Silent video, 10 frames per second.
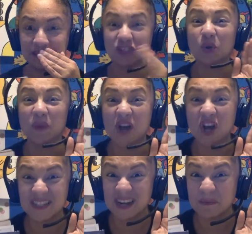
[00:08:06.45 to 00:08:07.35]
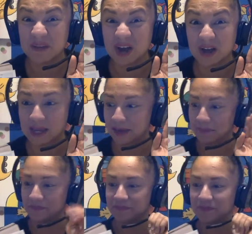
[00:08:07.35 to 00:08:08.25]
So we all stopped talking.
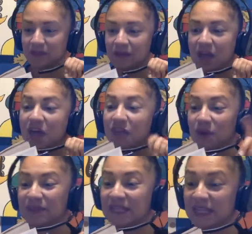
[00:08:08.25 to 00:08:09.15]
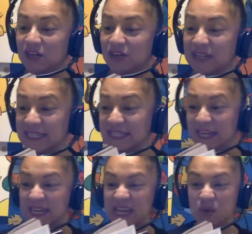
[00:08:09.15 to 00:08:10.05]
There was a little
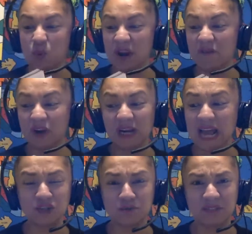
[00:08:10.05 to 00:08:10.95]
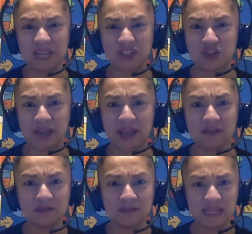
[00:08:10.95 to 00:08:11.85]
incident in one of our classrooms yesterday,
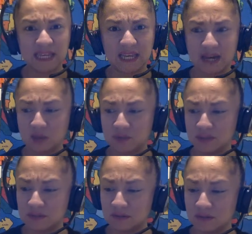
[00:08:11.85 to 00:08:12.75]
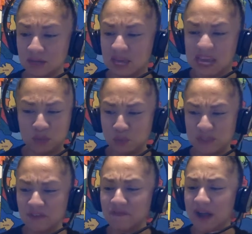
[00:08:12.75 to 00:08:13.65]
he announced. It was
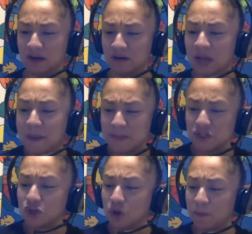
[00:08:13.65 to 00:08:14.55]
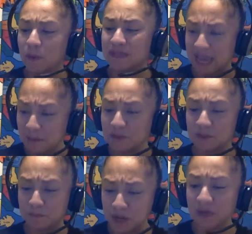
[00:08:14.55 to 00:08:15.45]
a fire. Mr. Cooper was able to
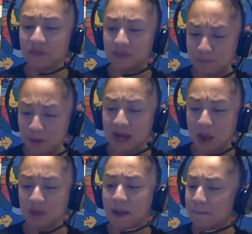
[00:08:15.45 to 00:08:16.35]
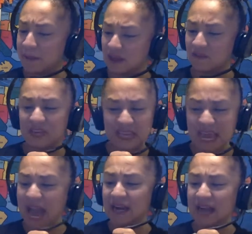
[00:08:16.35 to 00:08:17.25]
put it out, but if he
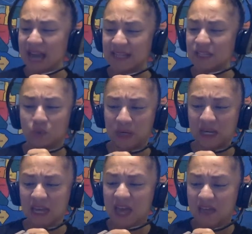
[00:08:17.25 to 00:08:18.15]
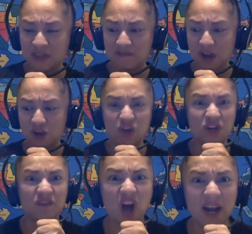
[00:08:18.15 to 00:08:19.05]
hadn't acted quickly, the fire could
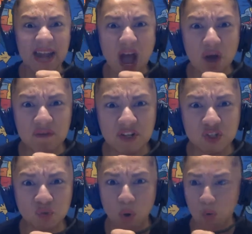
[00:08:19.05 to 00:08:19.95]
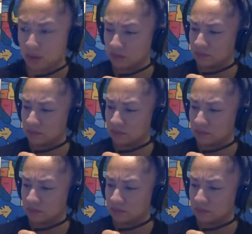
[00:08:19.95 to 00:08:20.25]
have gotten out of control.